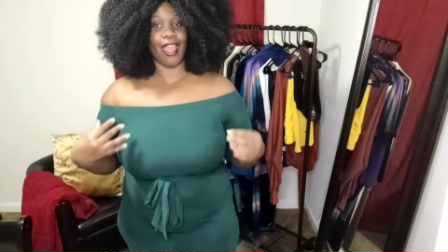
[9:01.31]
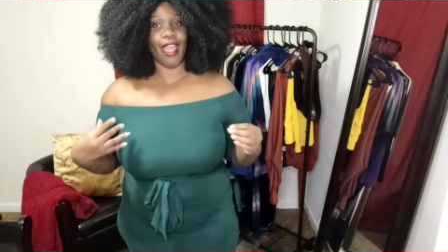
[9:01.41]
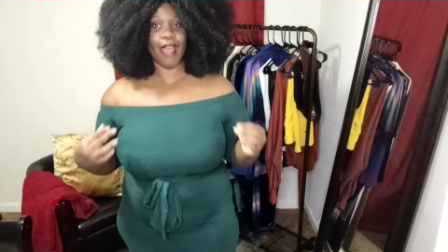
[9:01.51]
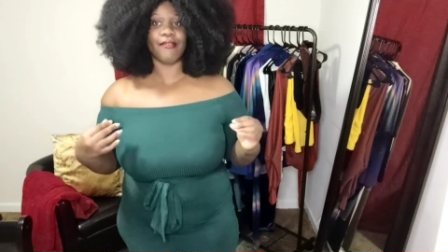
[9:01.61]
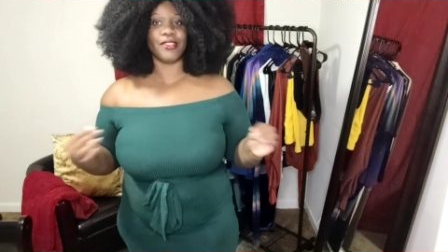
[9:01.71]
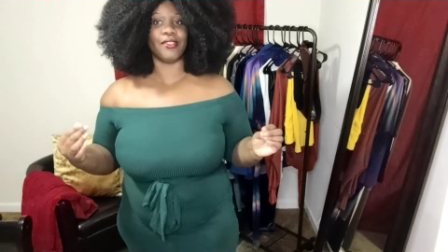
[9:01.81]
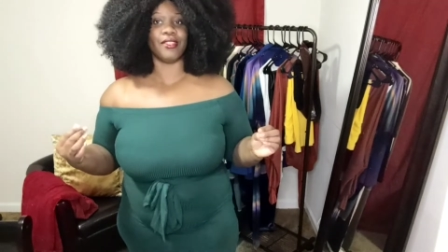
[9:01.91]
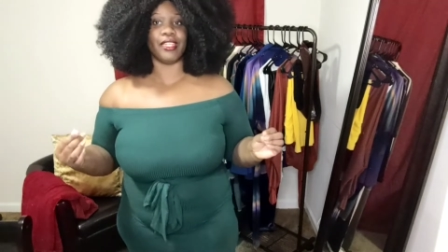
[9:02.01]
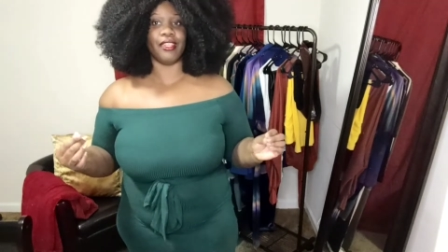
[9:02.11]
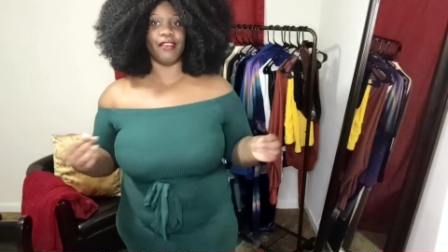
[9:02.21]

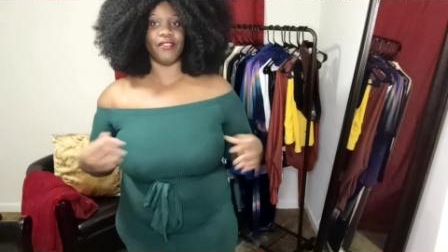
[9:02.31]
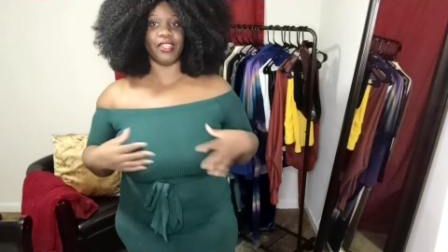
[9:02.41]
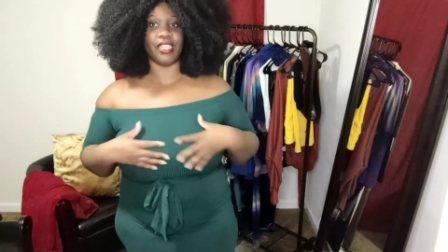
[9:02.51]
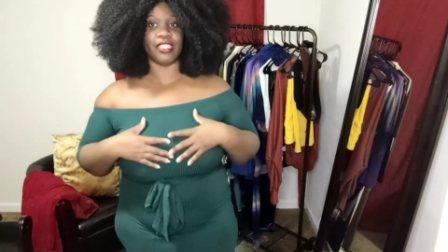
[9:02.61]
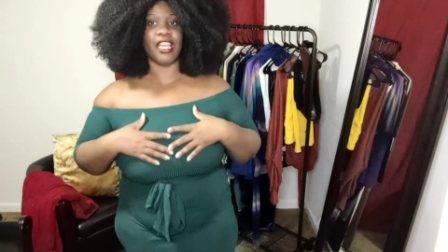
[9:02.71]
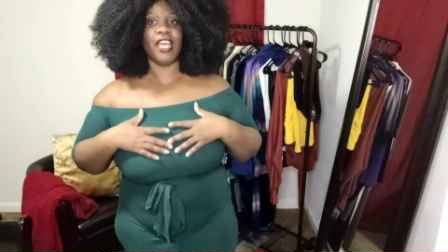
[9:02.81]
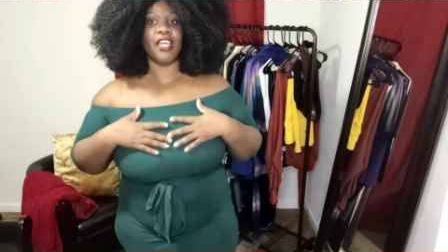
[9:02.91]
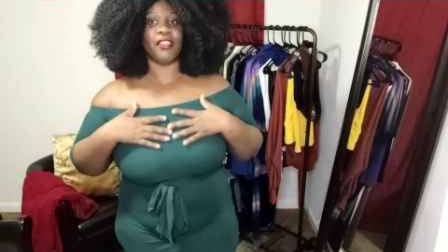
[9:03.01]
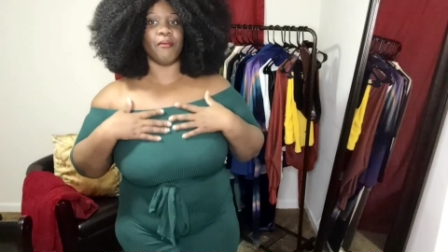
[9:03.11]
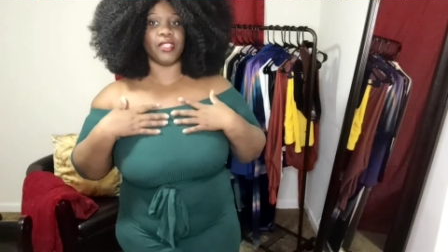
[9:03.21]
Absolutely loving this
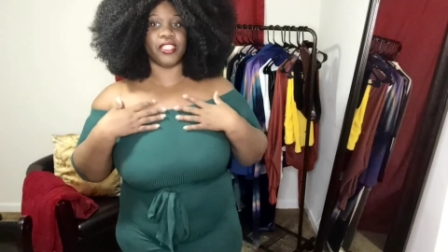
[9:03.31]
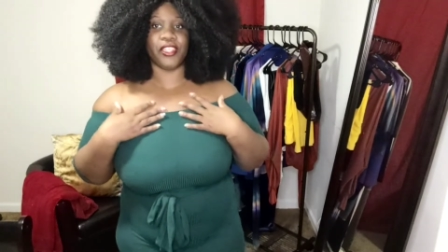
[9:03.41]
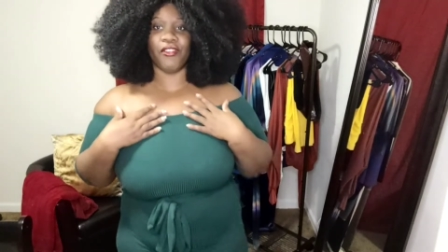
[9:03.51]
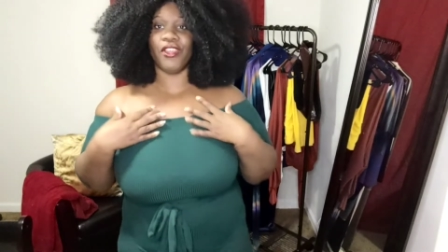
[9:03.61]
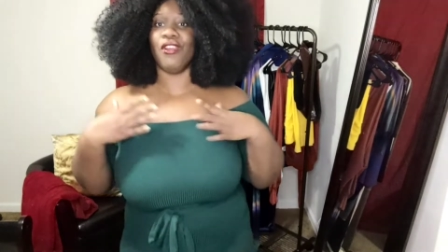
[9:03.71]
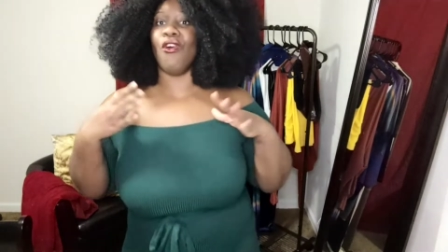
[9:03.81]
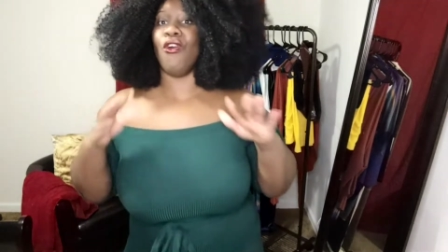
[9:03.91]
the material